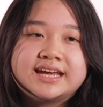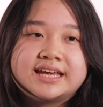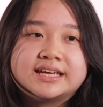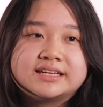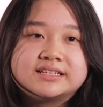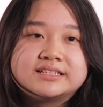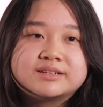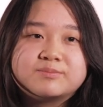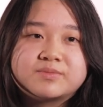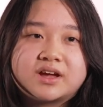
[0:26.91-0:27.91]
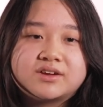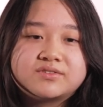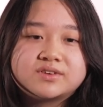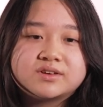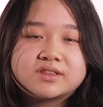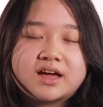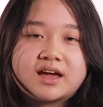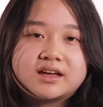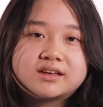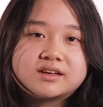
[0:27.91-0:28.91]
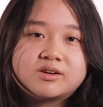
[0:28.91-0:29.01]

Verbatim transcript: and I feel that